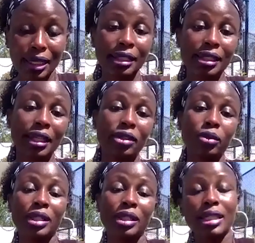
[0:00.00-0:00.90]
continued
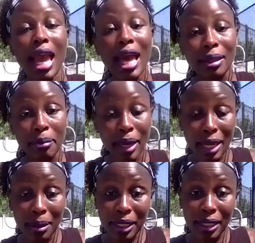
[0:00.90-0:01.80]
when she had the
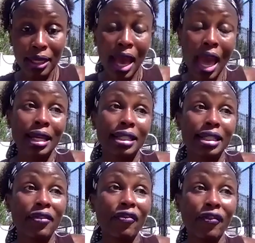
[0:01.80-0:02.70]
baby, and
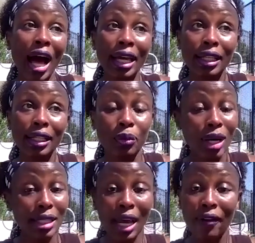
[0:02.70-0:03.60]
she finally
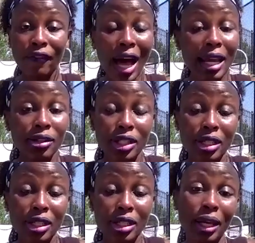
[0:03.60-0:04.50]
was not fired.
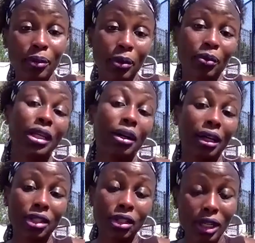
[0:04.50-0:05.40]
She quit what we call
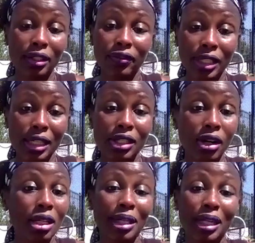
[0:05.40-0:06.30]
constructive
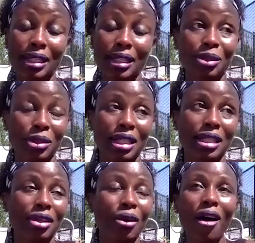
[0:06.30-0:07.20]
discharge because things were
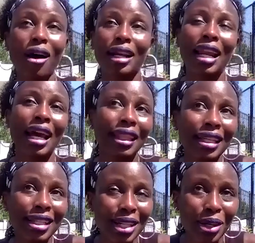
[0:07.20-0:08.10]
just so hard. And I think
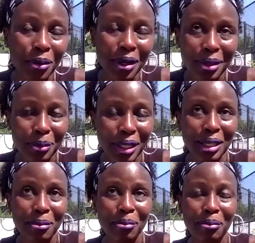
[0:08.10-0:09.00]
she quit when
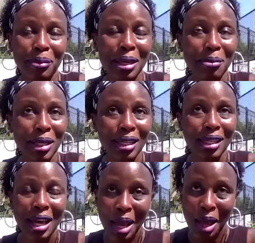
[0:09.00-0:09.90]
the baby,
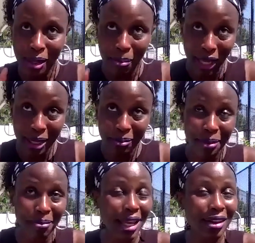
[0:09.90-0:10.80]
the baby
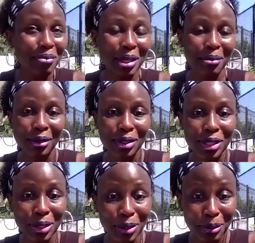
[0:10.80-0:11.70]
may have been about
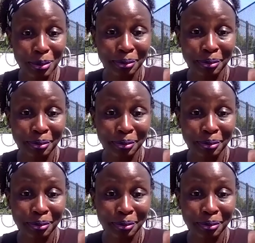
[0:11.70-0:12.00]
two.